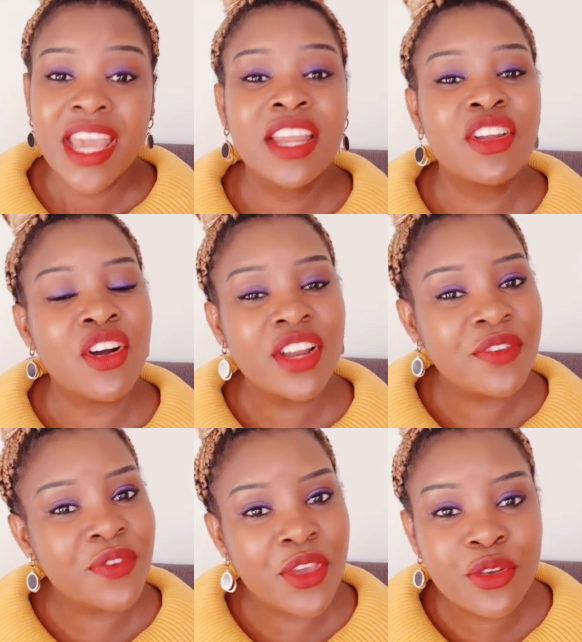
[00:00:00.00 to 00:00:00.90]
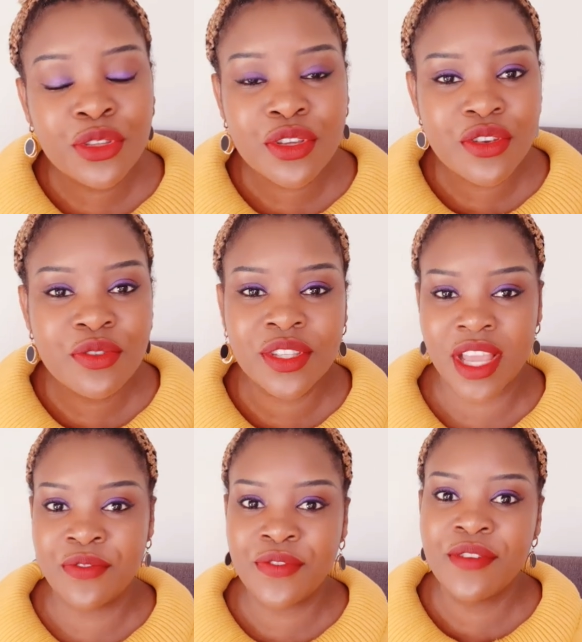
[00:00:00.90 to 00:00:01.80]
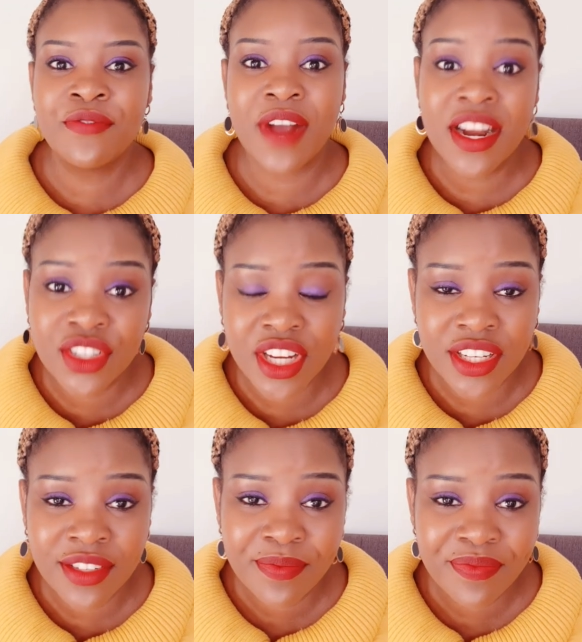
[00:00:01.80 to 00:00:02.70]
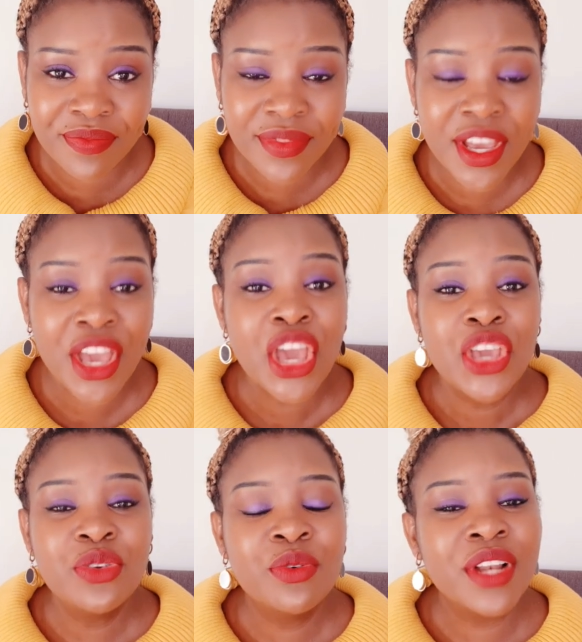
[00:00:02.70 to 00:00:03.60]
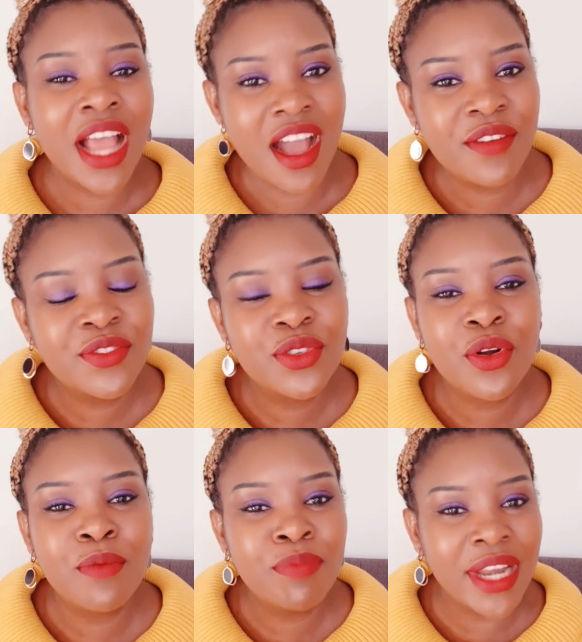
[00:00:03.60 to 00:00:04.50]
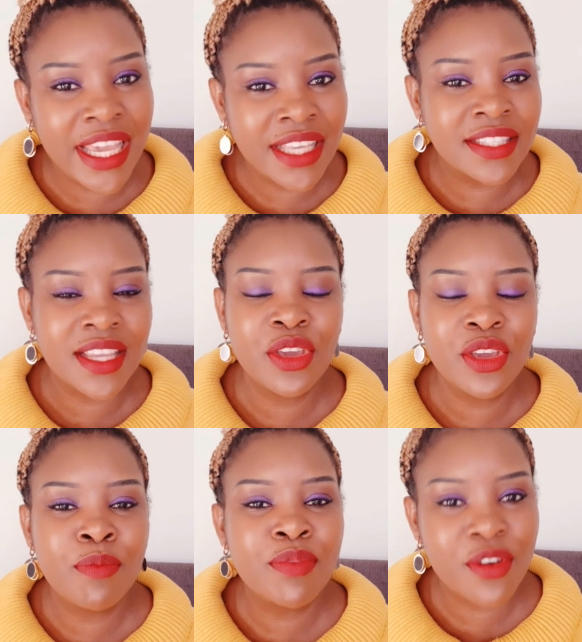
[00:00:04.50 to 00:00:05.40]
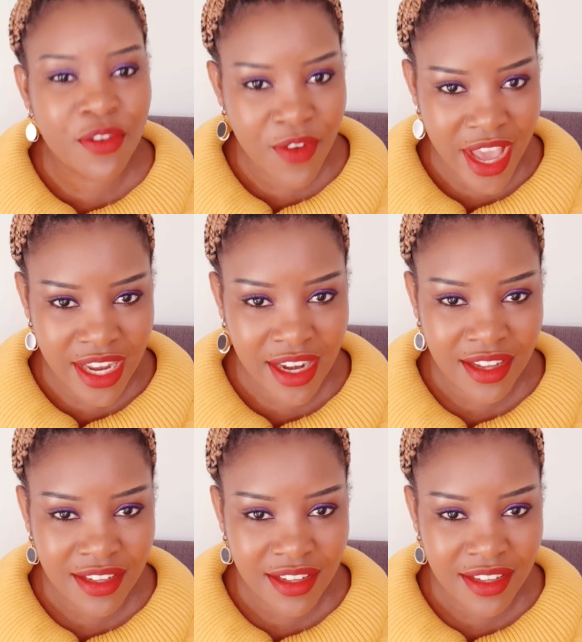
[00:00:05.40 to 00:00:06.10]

In order for you to use a free version, you will have to complete your profile.